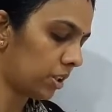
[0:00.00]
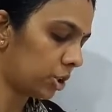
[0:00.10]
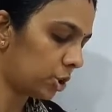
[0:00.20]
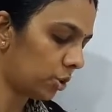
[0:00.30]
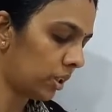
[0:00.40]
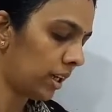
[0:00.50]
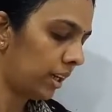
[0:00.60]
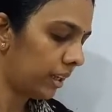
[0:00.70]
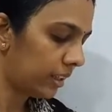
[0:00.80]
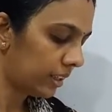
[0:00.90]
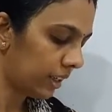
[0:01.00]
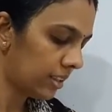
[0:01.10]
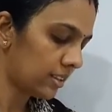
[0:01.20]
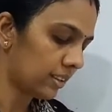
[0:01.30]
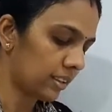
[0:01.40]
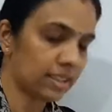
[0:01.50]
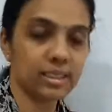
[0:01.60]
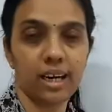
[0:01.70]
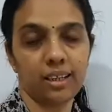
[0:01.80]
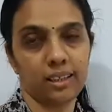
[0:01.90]
should hit the
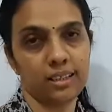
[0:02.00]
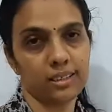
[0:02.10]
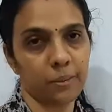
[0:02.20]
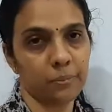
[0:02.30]
target.